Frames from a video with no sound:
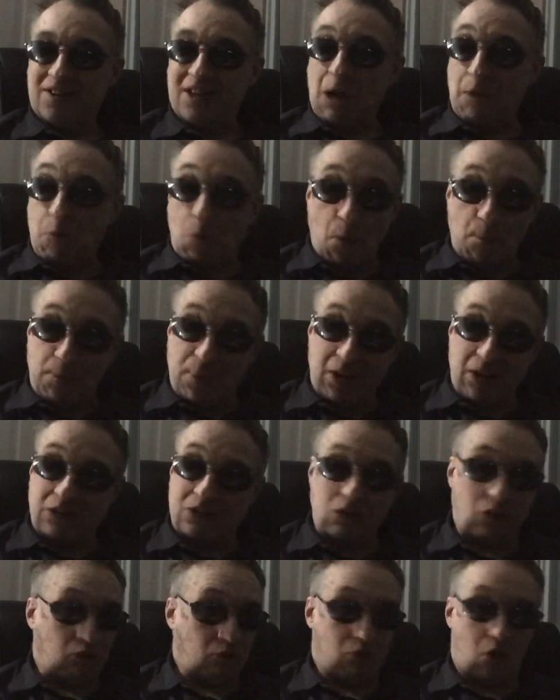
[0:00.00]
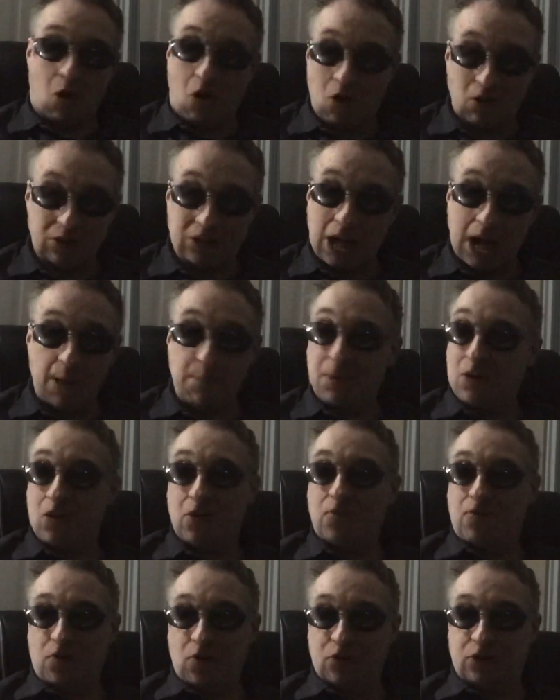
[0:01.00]
That won't be until a long time
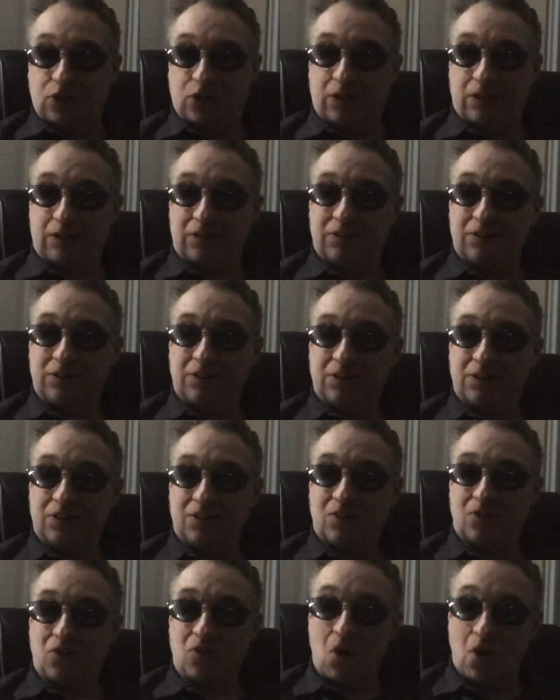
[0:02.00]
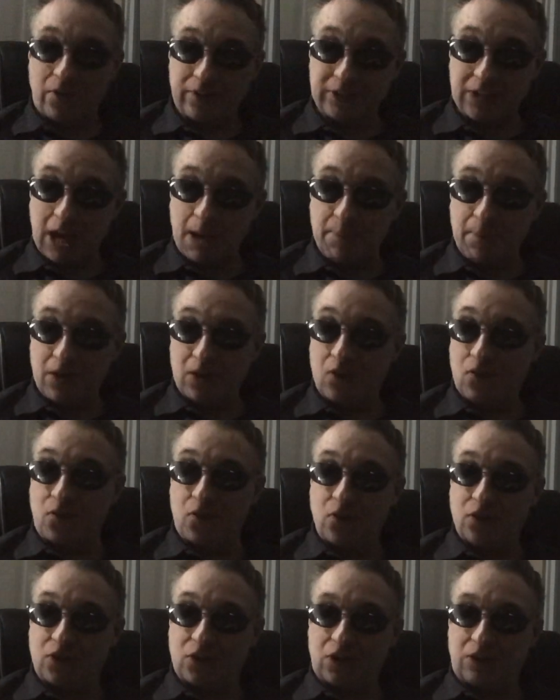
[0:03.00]
in the future. Long time in
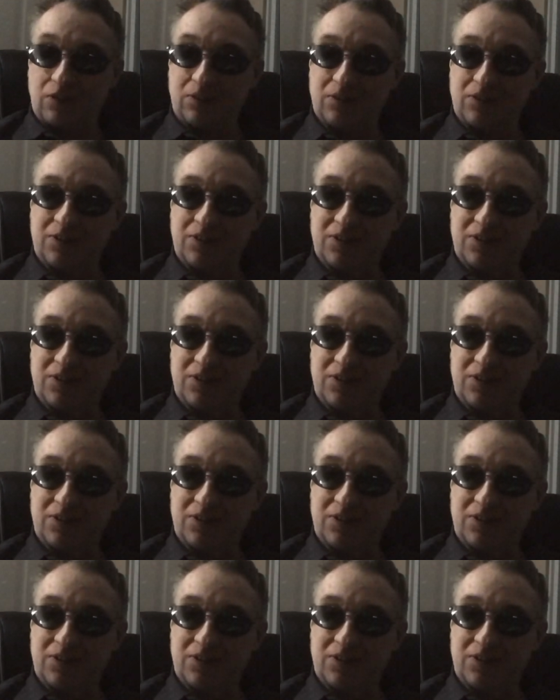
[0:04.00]
the future.